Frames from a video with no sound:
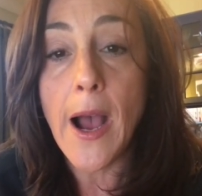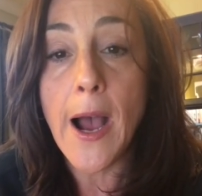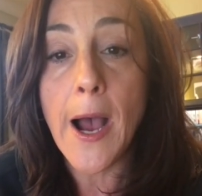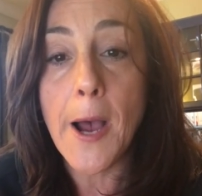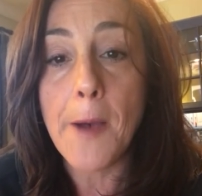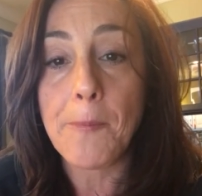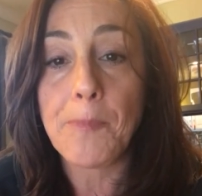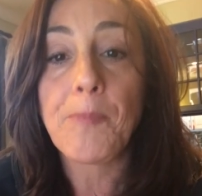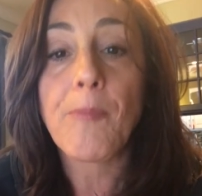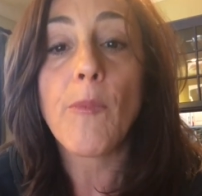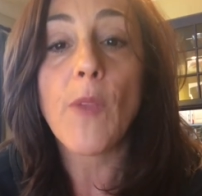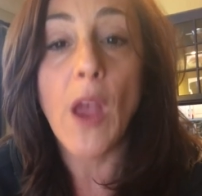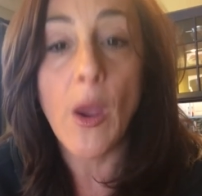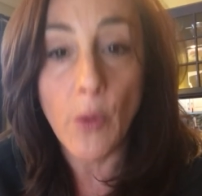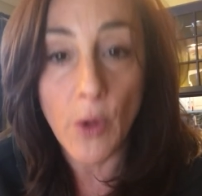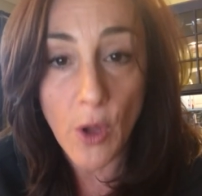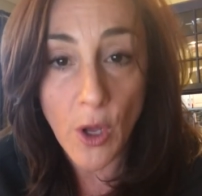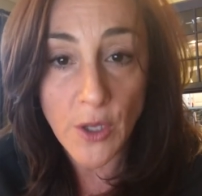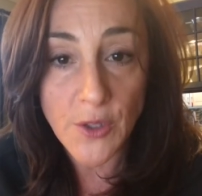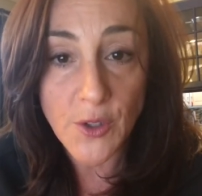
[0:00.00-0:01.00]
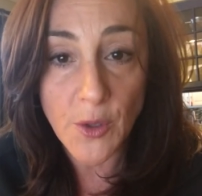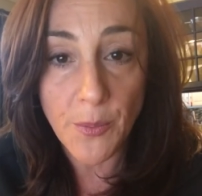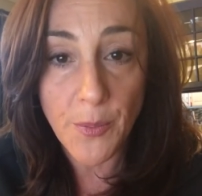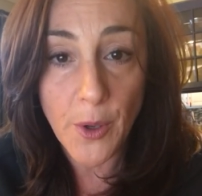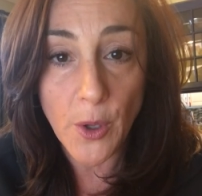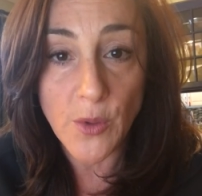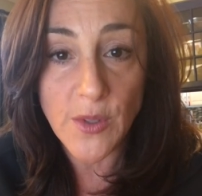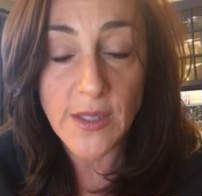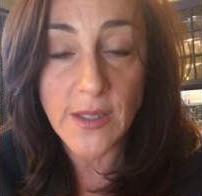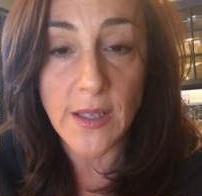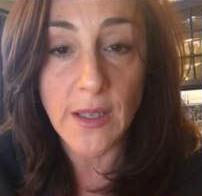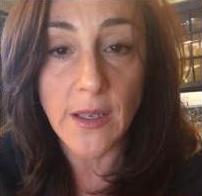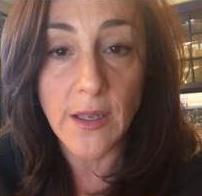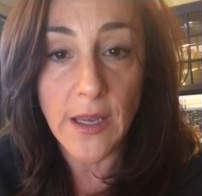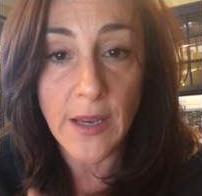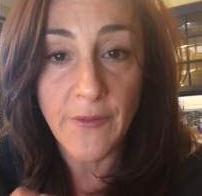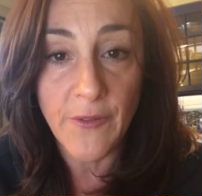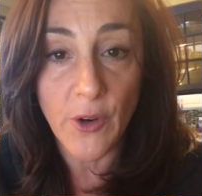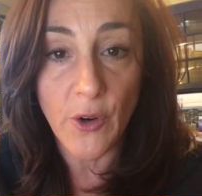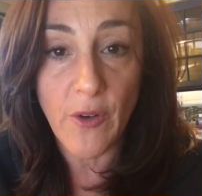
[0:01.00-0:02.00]
Um, I will also post the
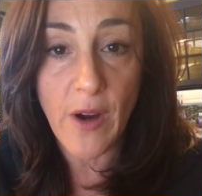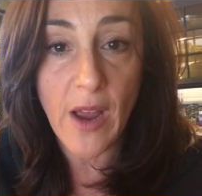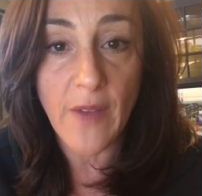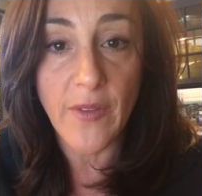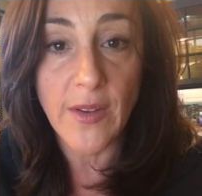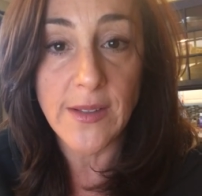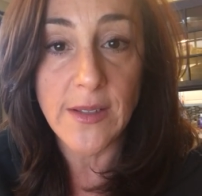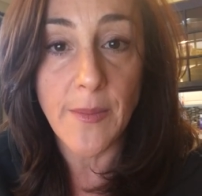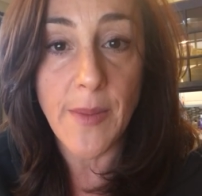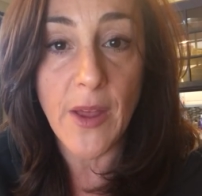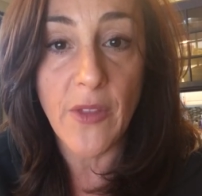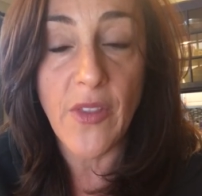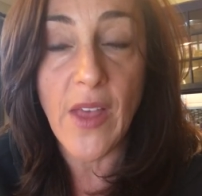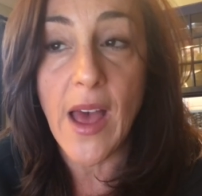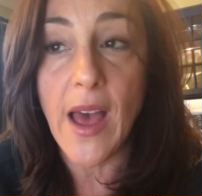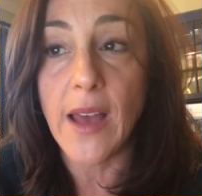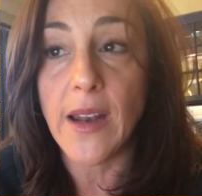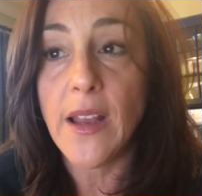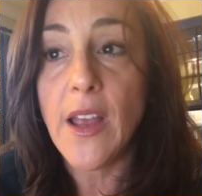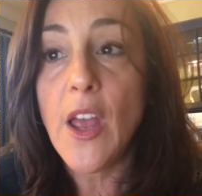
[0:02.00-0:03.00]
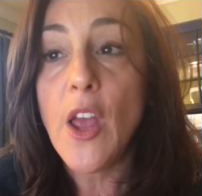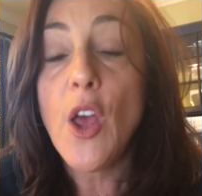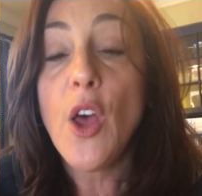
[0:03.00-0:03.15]
infographics about that.